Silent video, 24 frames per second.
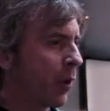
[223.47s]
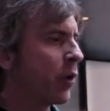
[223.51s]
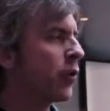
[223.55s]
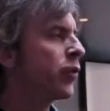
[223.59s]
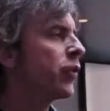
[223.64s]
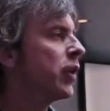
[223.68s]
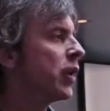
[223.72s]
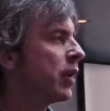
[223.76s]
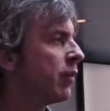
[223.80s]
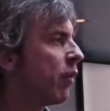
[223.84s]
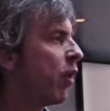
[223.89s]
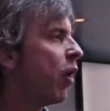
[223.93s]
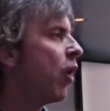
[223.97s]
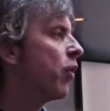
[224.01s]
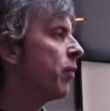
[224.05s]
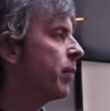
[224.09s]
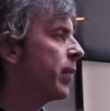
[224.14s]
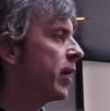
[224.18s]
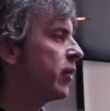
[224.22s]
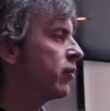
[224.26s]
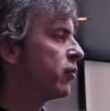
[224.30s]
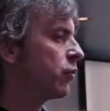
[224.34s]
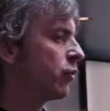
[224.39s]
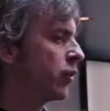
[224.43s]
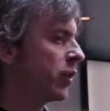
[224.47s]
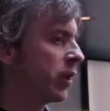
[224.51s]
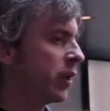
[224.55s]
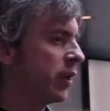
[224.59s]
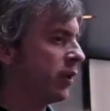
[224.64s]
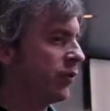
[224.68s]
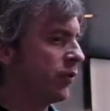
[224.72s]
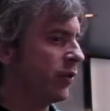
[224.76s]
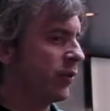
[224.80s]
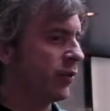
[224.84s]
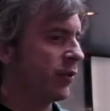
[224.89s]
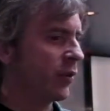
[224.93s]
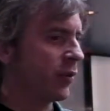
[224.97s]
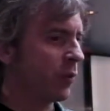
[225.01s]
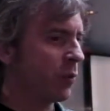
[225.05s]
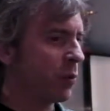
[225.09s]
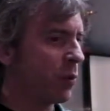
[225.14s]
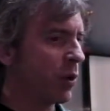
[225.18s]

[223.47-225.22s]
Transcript: birthing of all the major religions of